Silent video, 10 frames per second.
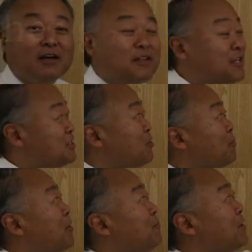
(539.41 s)
This
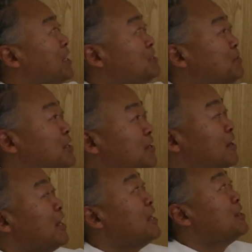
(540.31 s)
door pod placement
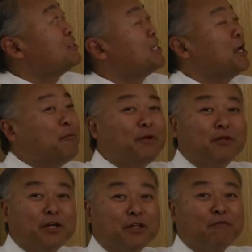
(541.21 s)
in this Tanner
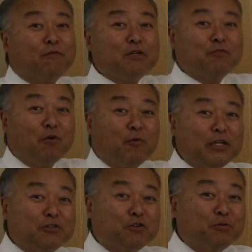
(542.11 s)
building on the first floor
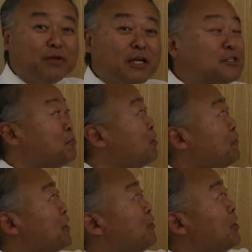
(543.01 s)
restroom is a
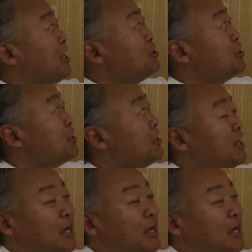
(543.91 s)
perfect location.